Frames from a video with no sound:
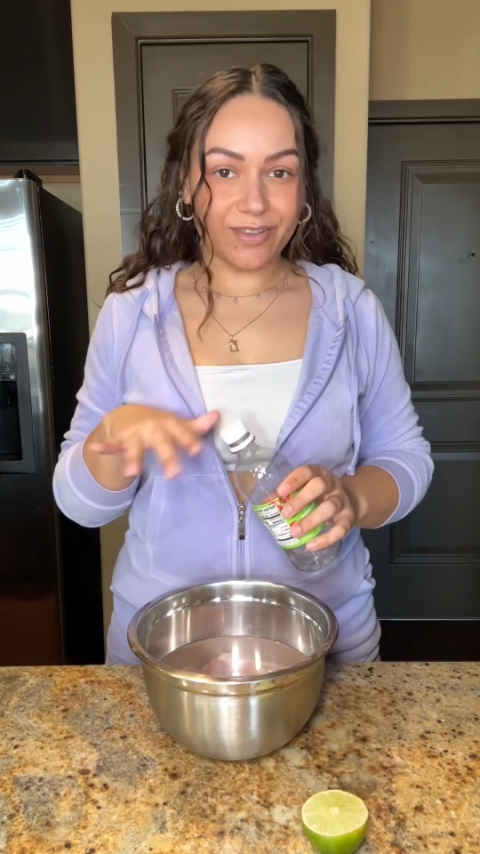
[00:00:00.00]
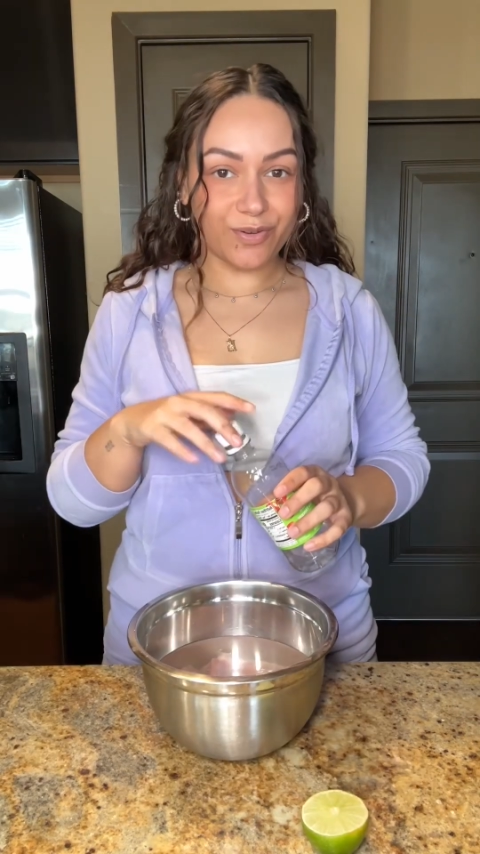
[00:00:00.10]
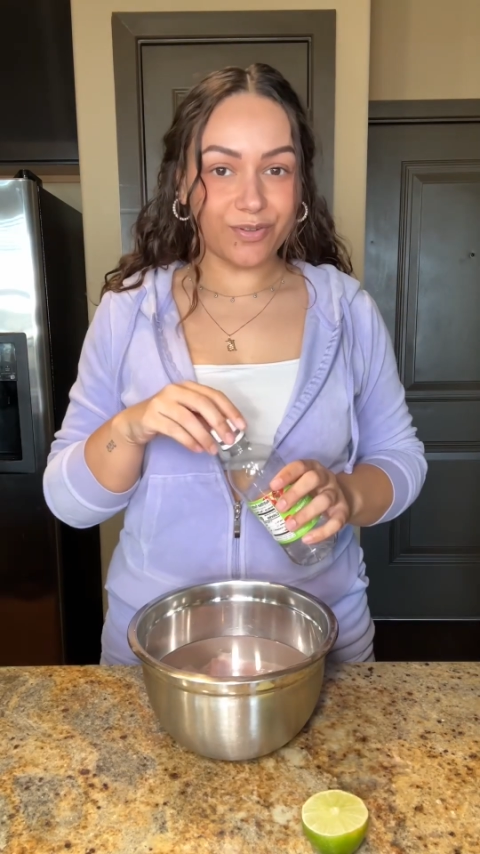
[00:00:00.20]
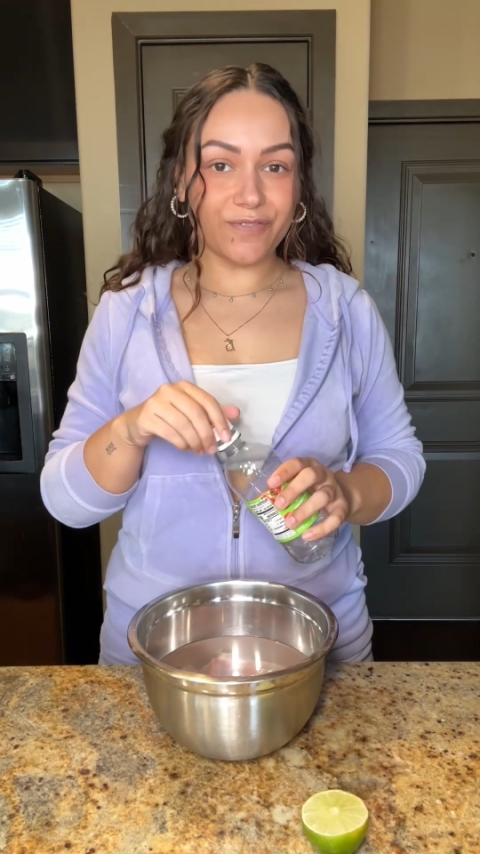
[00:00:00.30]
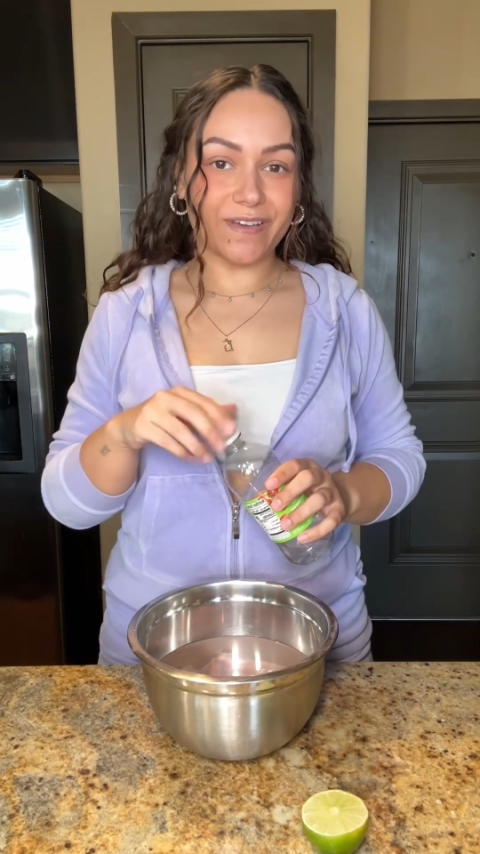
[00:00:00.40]
that
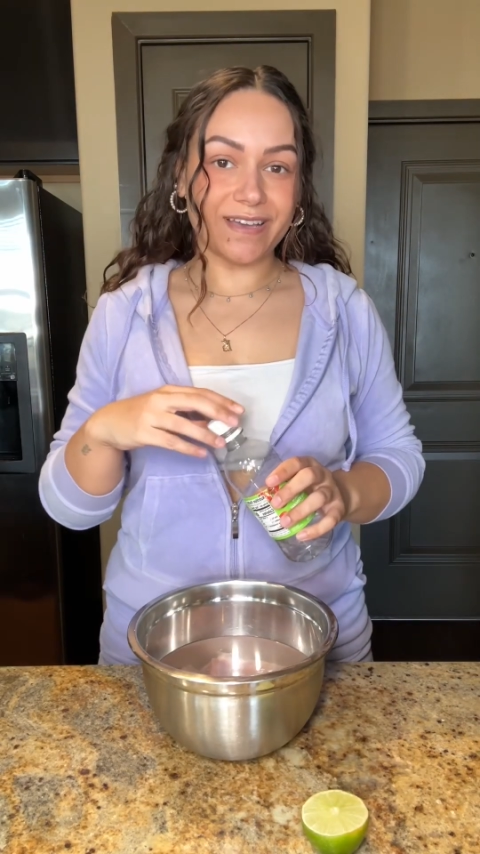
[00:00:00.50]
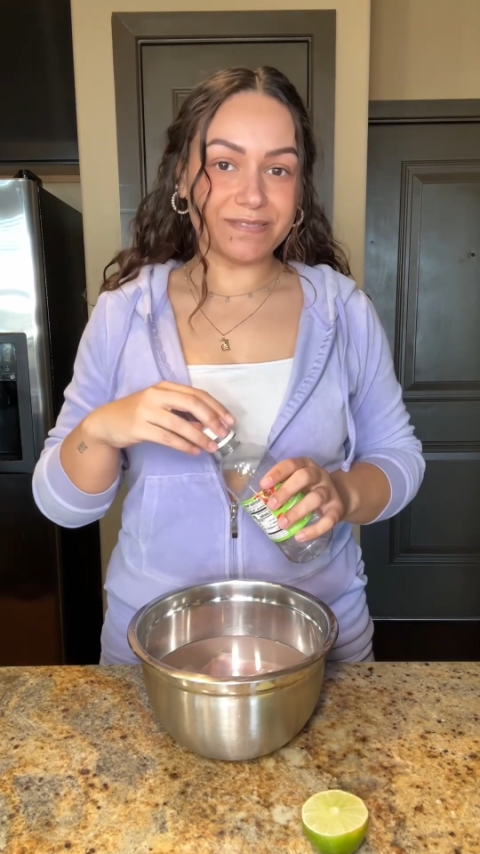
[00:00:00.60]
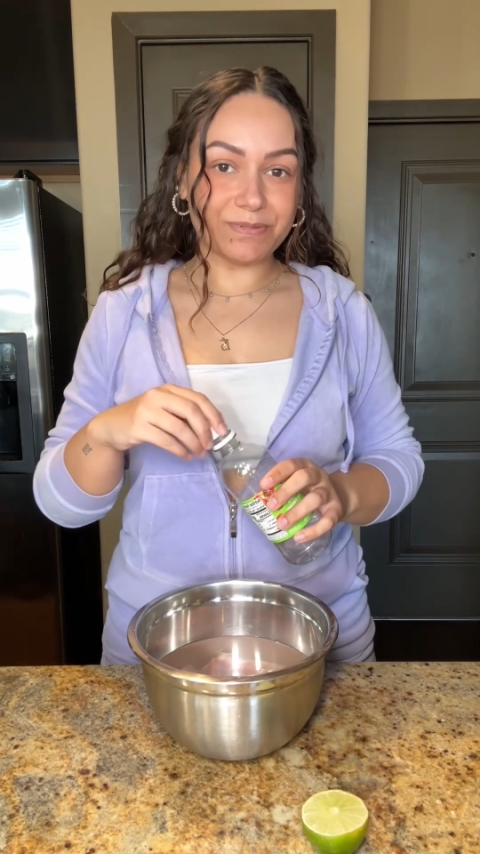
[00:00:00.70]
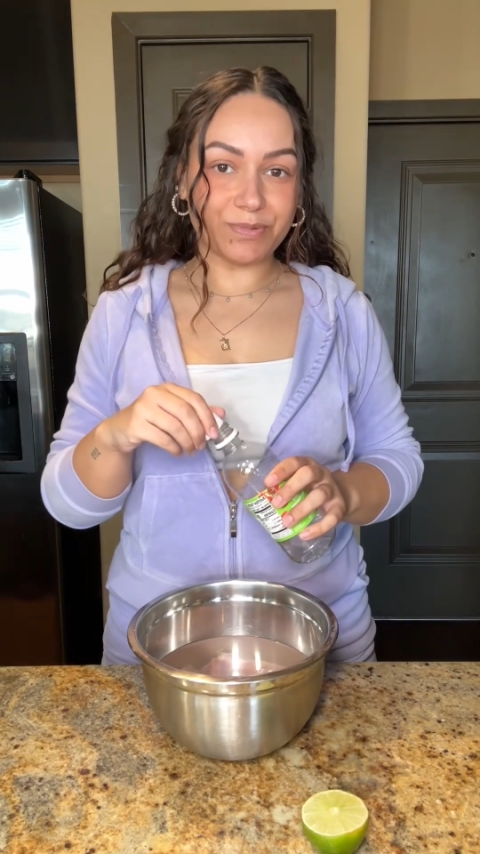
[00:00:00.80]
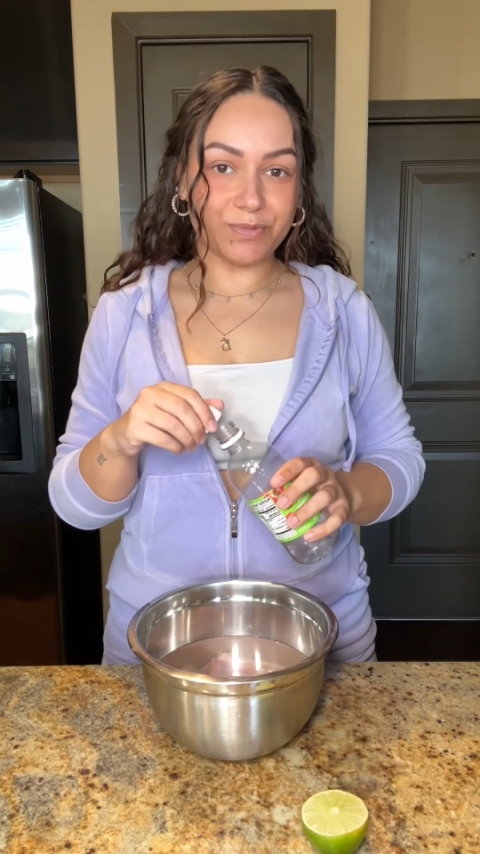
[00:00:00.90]
all the fat has
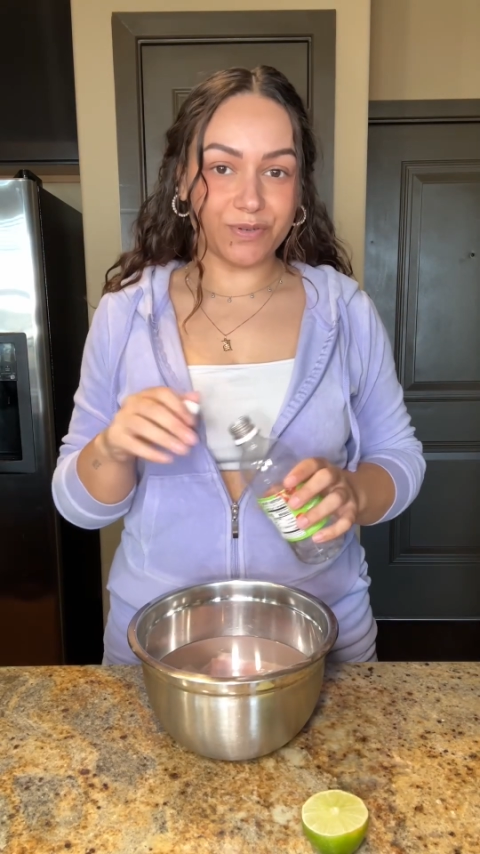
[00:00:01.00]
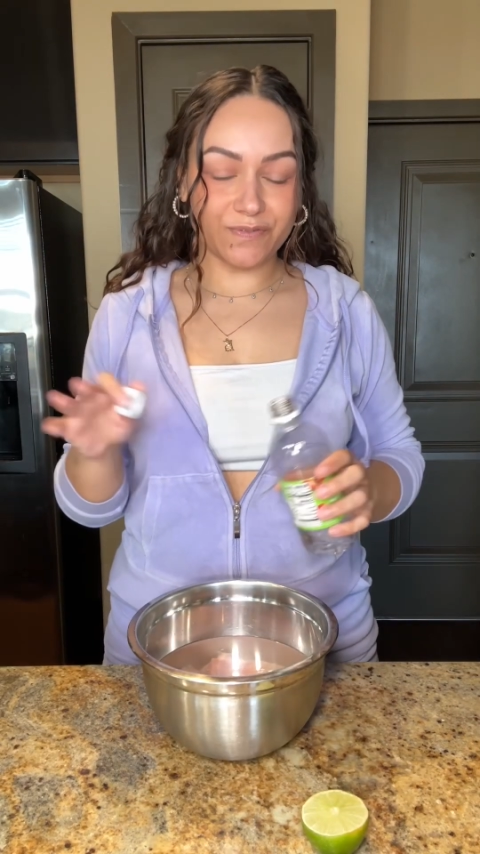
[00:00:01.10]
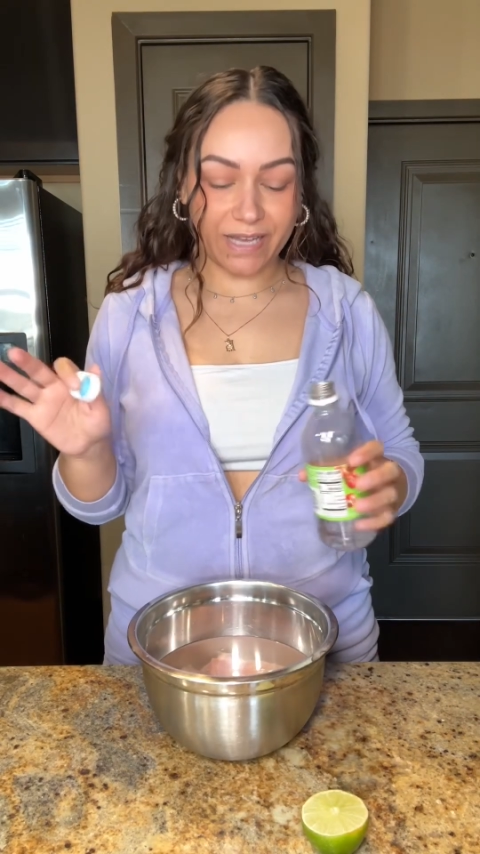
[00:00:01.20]
been removed,